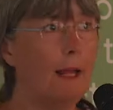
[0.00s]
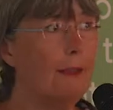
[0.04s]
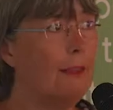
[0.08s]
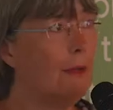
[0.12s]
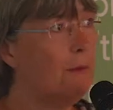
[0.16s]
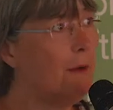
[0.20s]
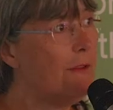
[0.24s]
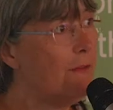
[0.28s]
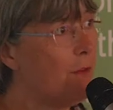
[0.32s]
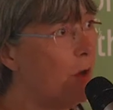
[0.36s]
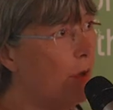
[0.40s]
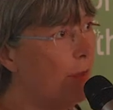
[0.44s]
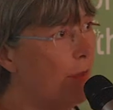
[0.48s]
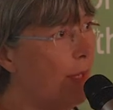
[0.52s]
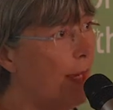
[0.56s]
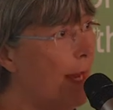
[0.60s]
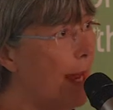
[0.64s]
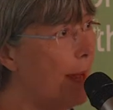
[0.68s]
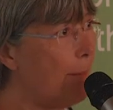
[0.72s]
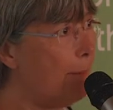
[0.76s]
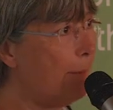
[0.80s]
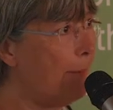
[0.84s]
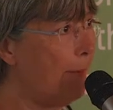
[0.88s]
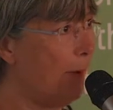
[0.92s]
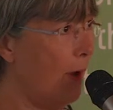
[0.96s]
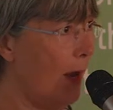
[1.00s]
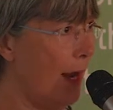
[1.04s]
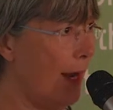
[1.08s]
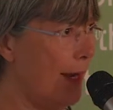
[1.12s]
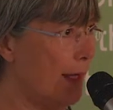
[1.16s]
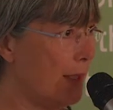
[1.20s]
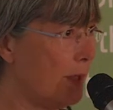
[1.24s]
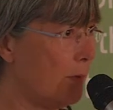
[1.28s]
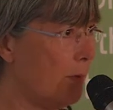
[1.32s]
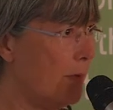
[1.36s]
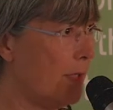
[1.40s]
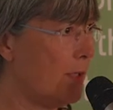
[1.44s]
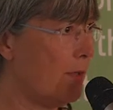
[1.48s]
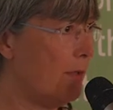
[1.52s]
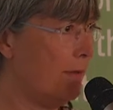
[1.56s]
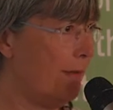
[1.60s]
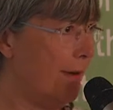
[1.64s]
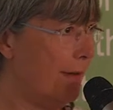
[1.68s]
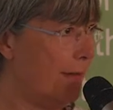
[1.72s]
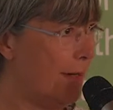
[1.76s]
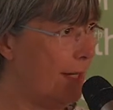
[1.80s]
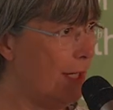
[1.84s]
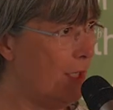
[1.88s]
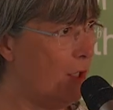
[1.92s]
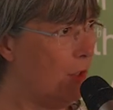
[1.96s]
Then we've got the lampreys, which are
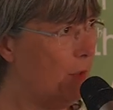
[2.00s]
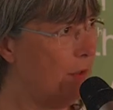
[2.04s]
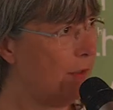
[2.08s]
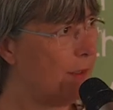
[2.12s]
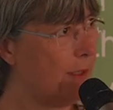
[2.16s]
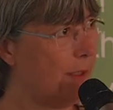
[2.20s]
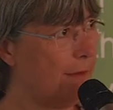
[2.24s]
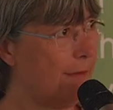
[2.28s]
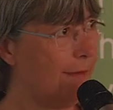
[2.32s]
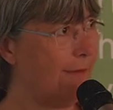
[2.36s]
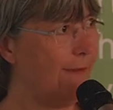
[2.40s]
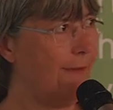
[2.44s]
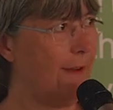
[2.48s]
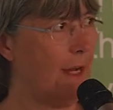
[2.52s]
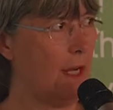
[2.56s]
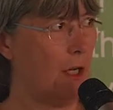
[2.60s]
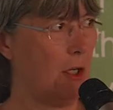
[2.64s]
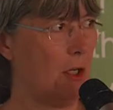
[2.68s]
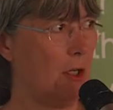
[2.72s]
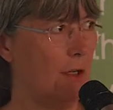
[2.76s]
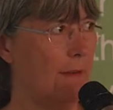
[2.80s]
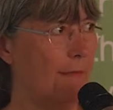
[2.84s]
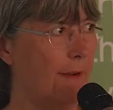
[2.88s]
very elusive fish,